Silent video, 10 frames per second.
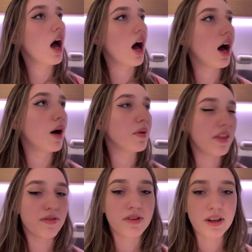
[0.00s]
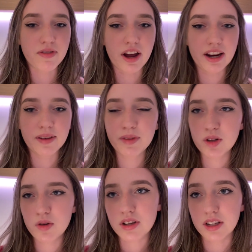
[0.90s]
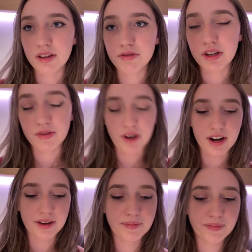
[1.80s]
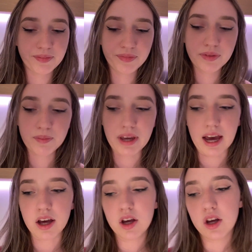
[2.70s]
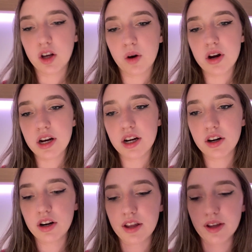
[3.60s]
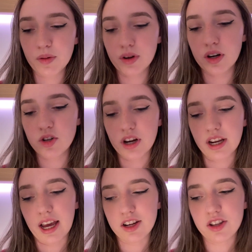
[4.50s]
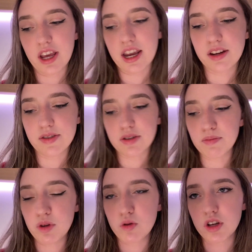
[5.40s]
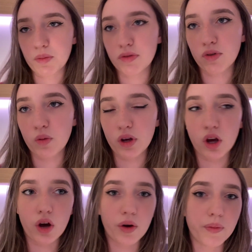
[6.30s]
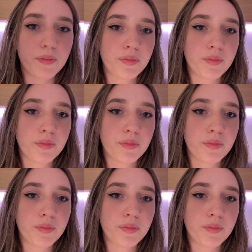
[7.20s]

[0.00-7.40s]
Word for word: Um, and then Freaky Friday, because who doesn't love Freaky Friday? But yeah, going to dinner. I think we're going to try to catch the end of some music before we go.